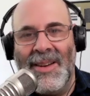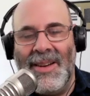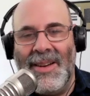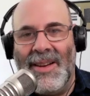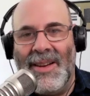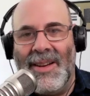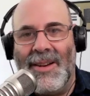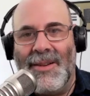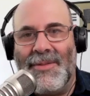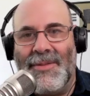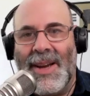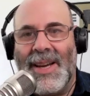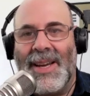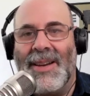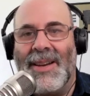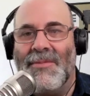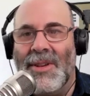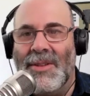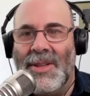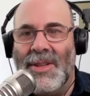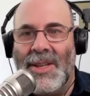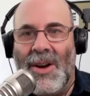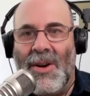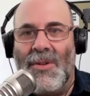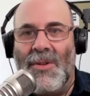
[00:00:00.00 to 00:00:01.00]
If I can
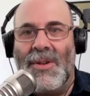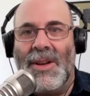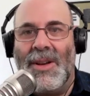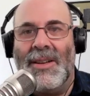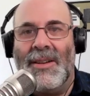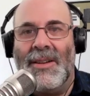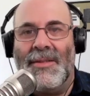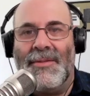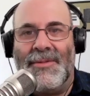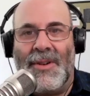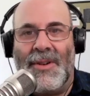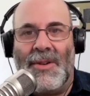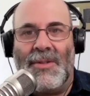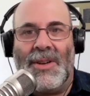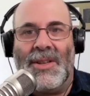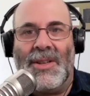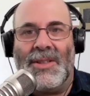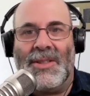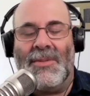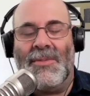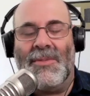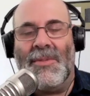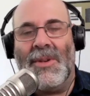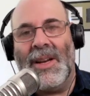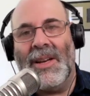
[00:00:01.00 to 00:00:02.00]
really hone in and
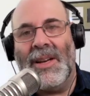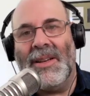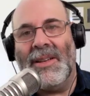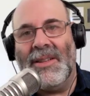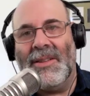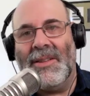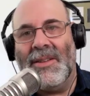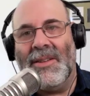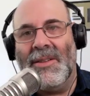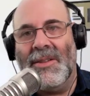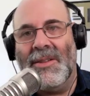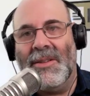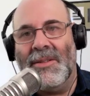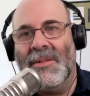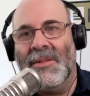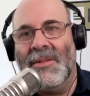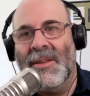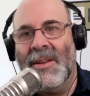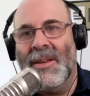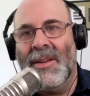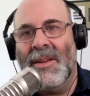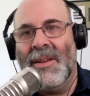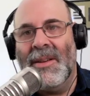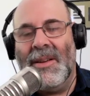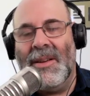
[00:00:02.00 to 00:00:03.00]
focus on what I need to do,
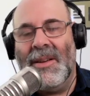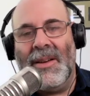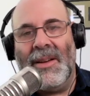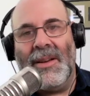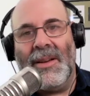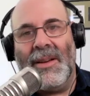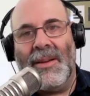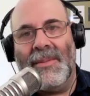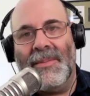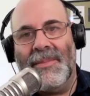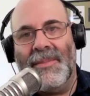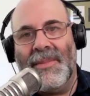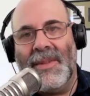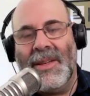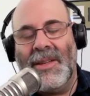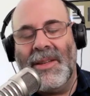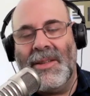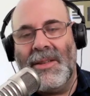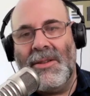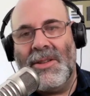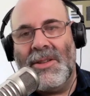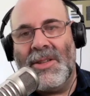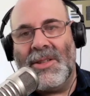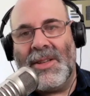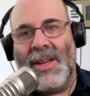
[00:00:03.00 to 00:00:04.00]

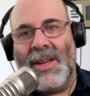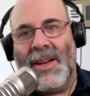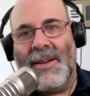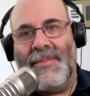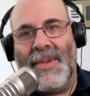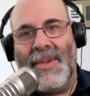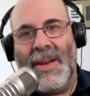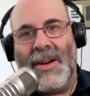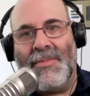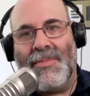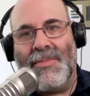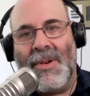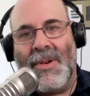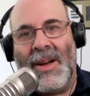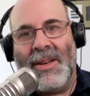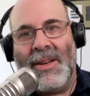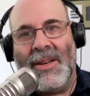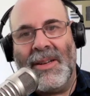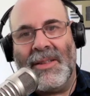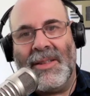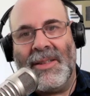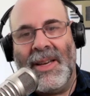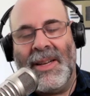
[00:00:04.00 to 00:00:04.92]
you just get a better product.